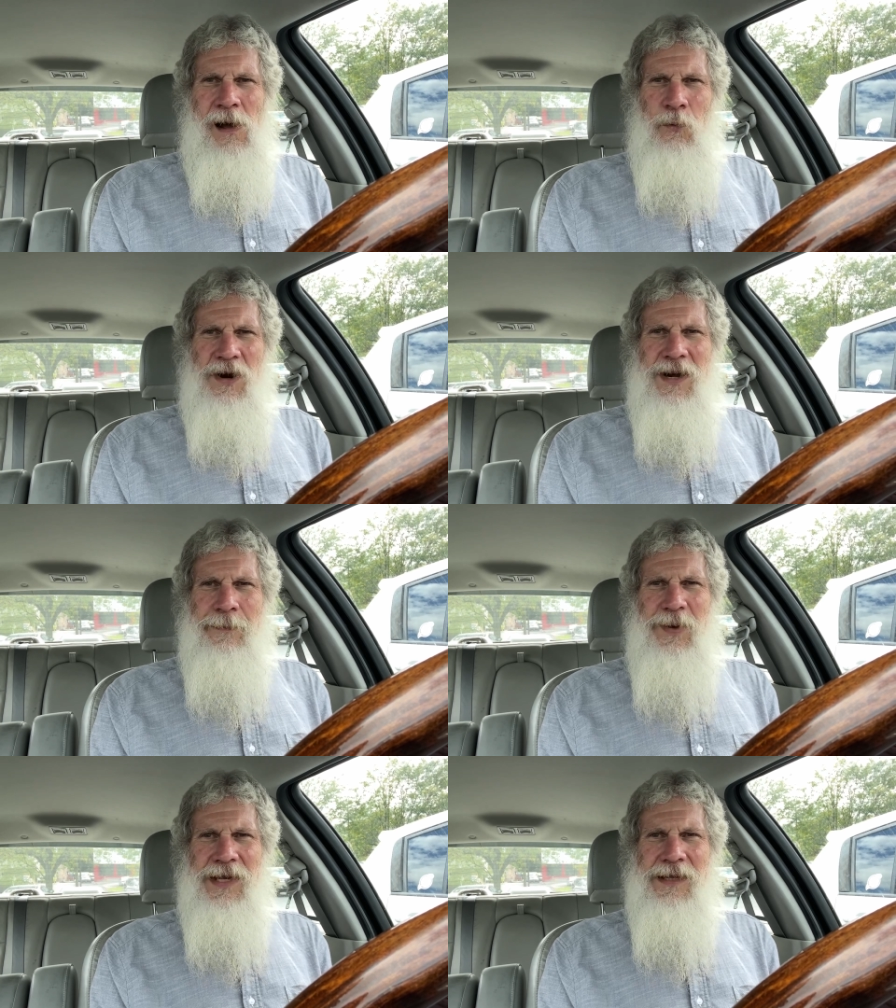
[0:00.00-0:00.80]
Wasn't a
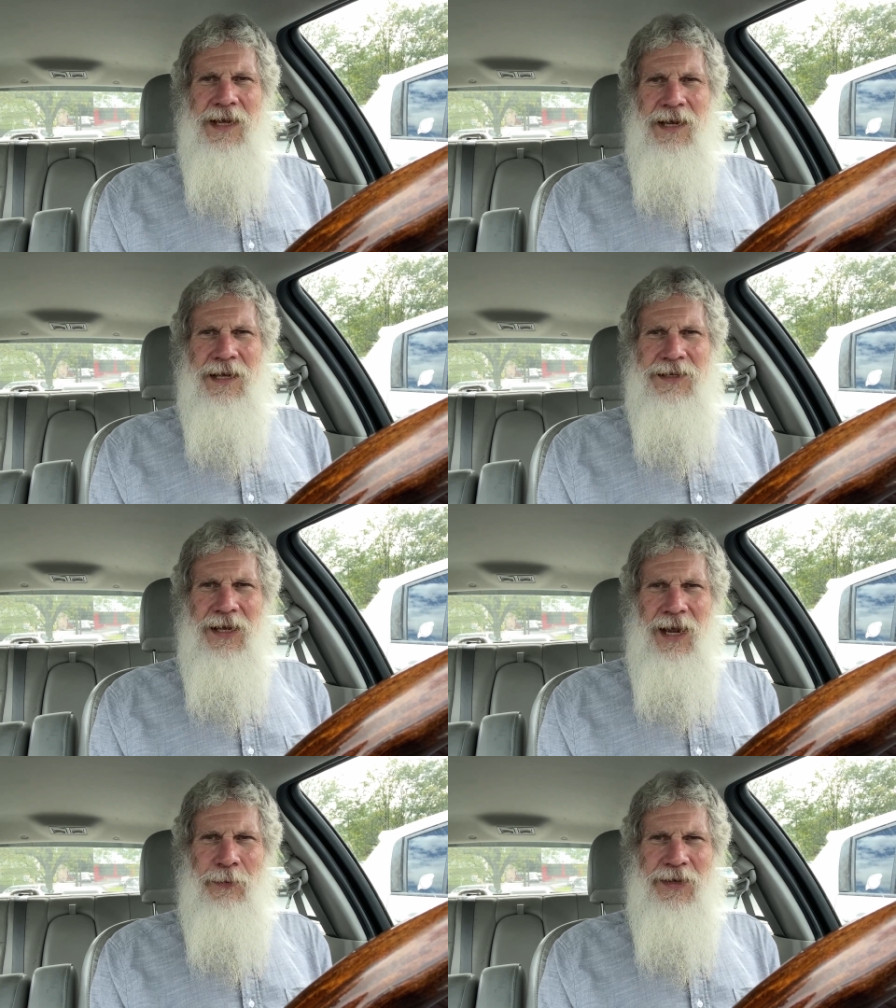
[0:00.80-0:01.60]
big deal
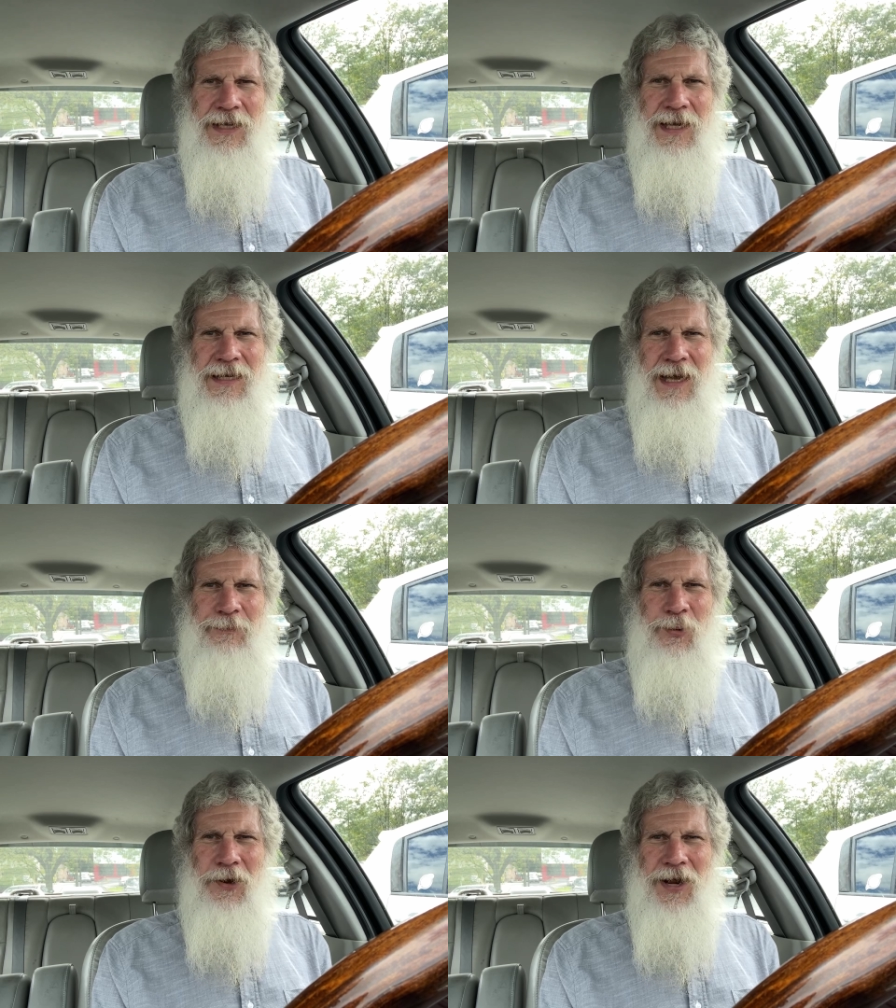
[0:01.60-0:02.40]
until I went to eat
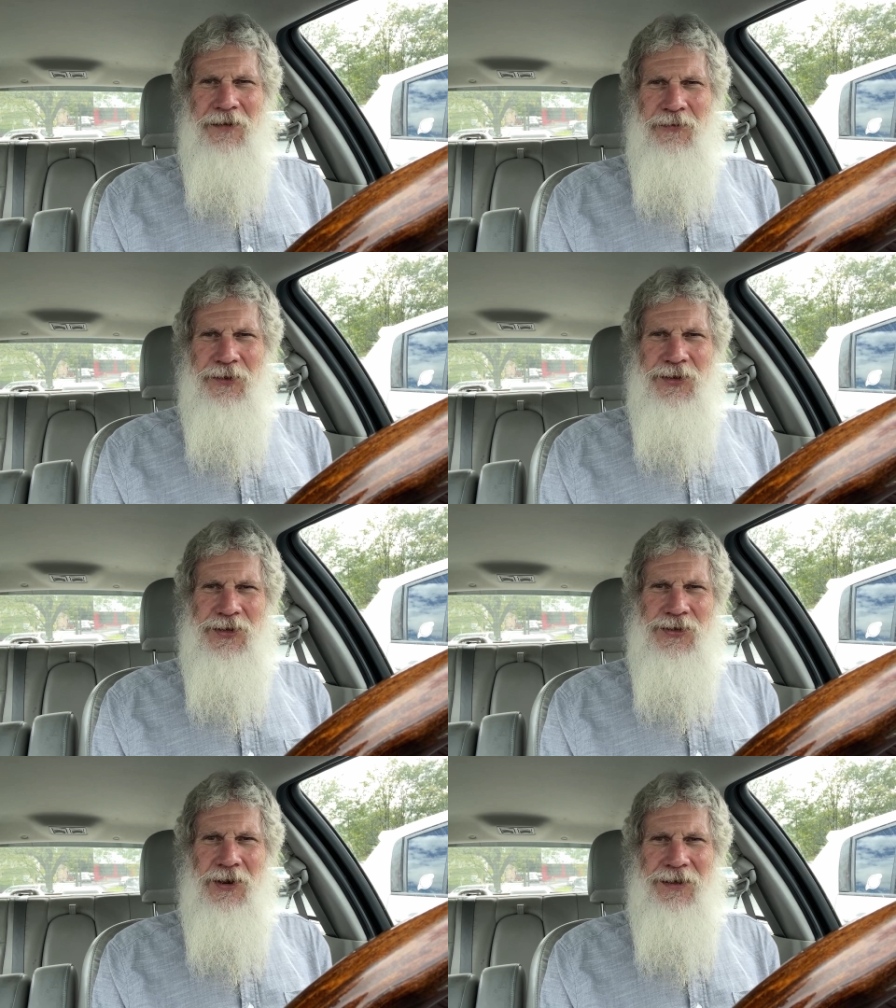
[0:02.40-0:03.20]
that pudding for
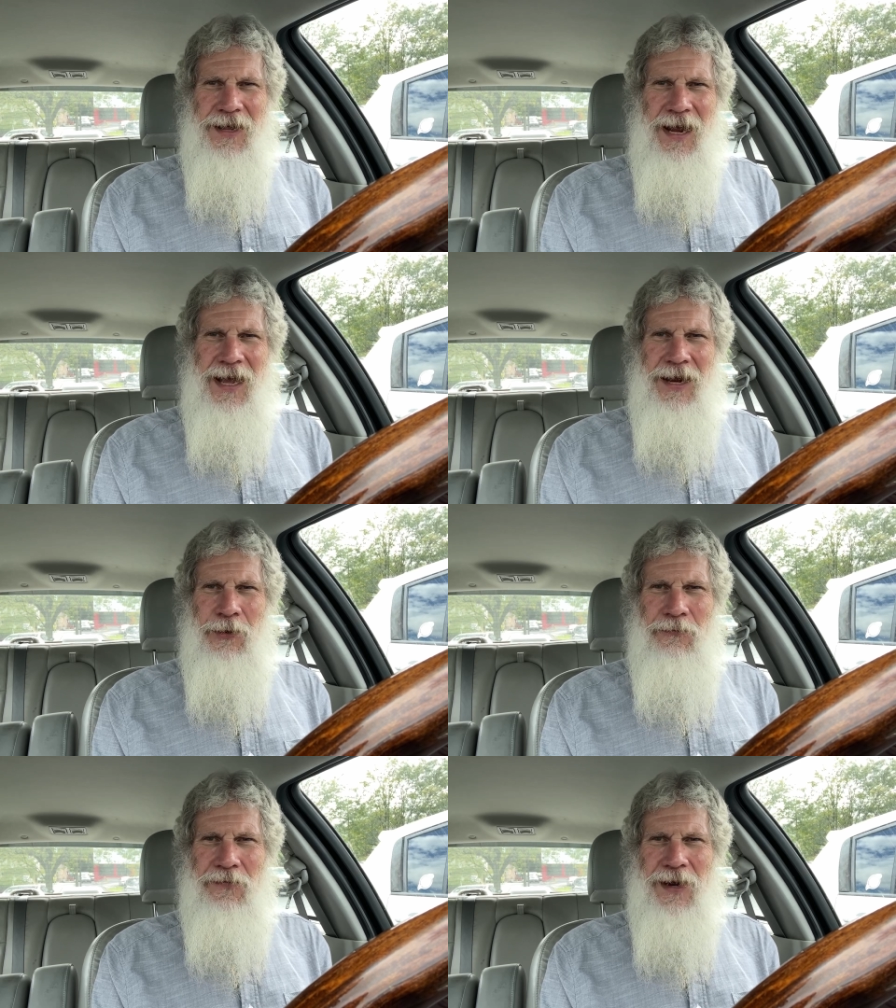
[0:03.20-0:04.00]
dessert. And then I had to
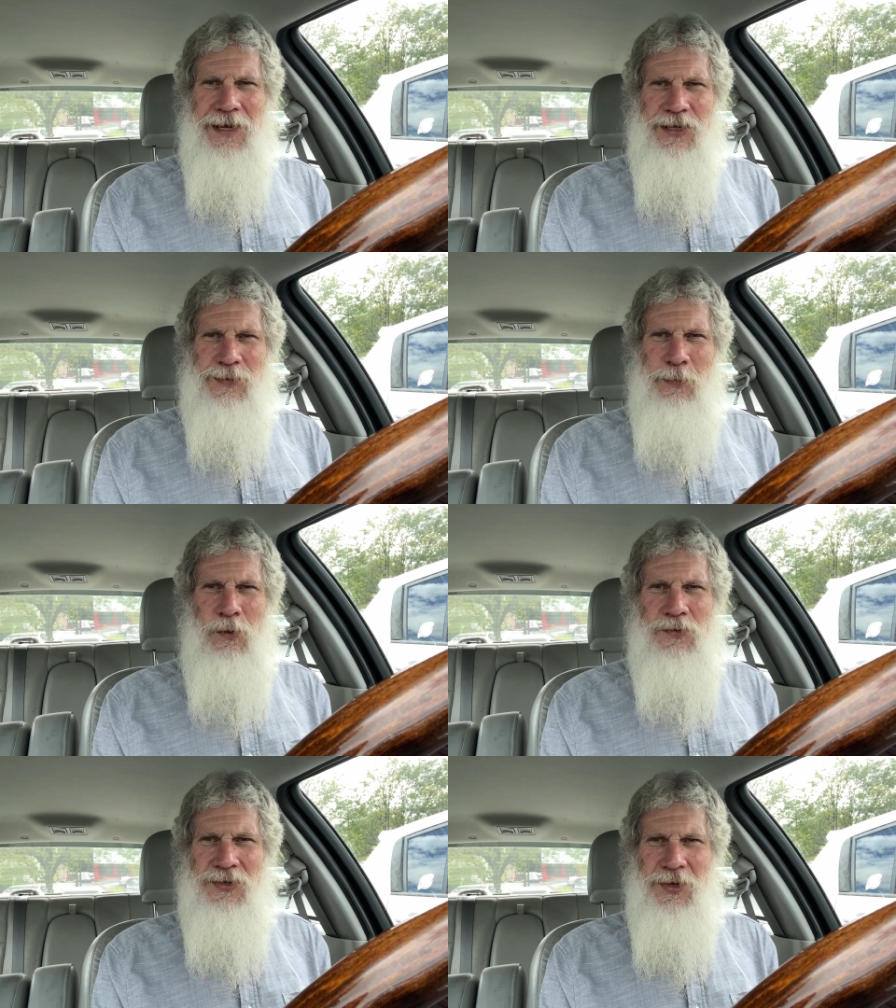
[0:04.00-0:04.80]
go find a
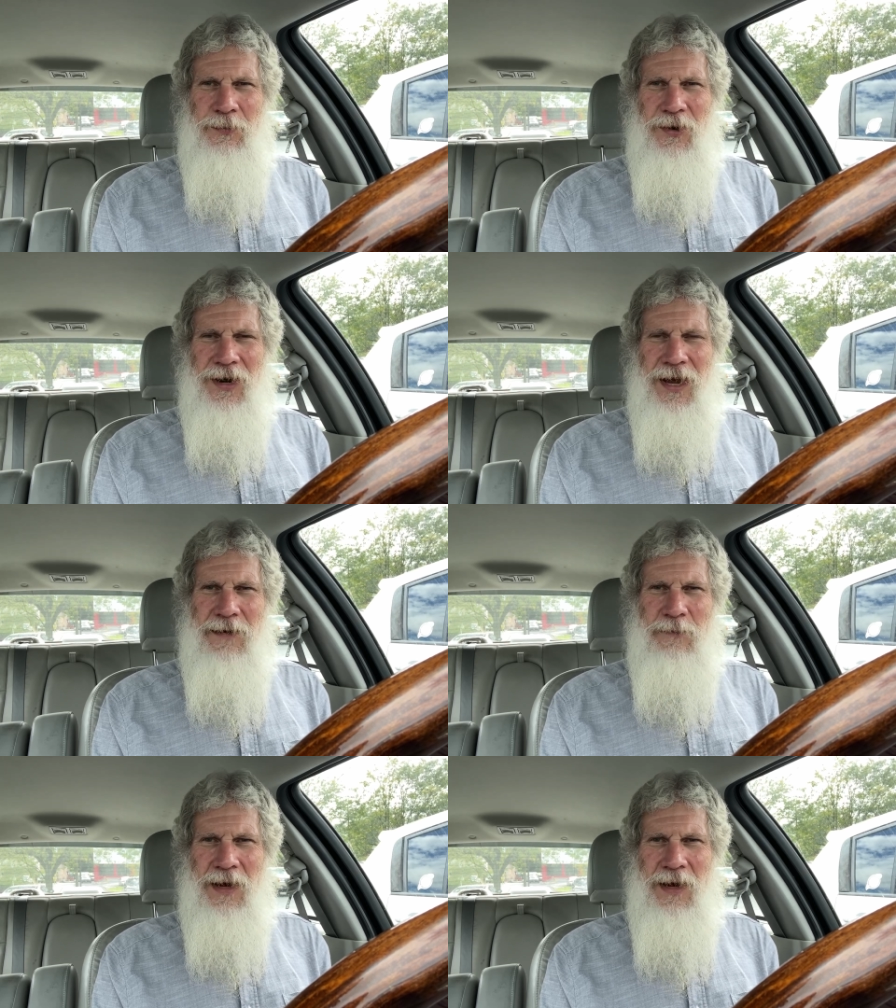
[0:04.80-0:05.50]
spoon somewhere to have